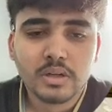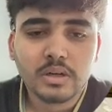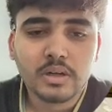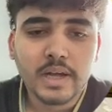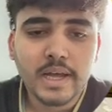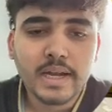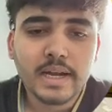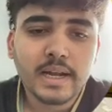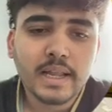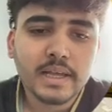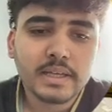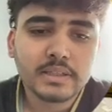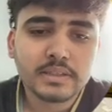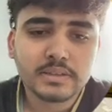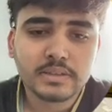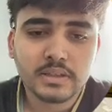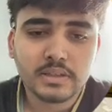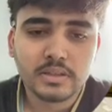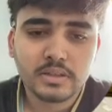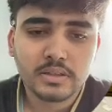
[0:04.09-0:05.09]

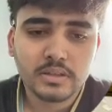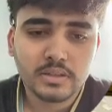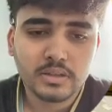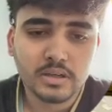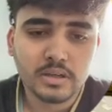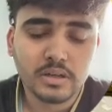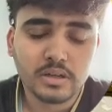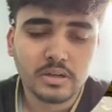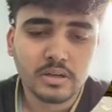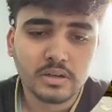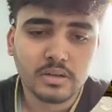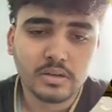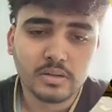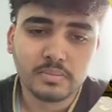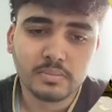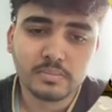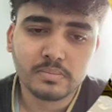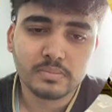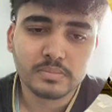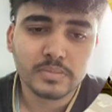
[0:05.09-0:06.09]
analyze
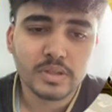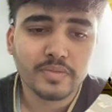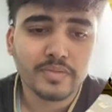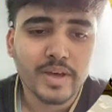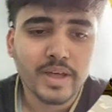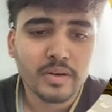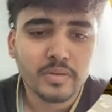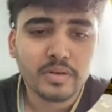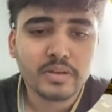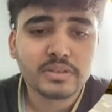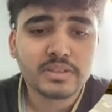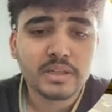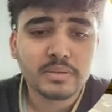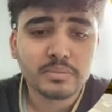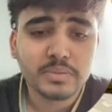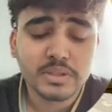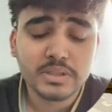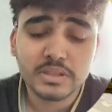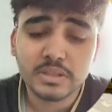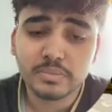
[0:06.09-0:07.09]
the Valorant
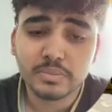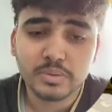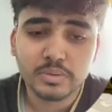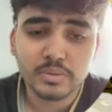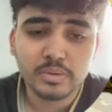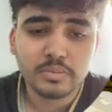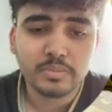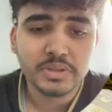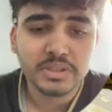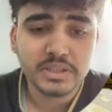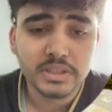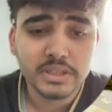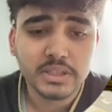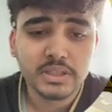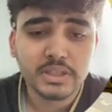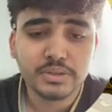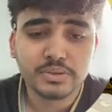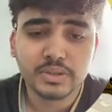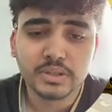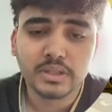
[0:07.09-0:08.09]
Championship Tour
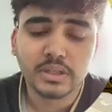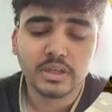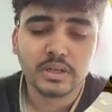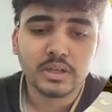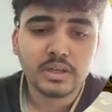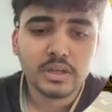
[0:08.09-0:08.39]
using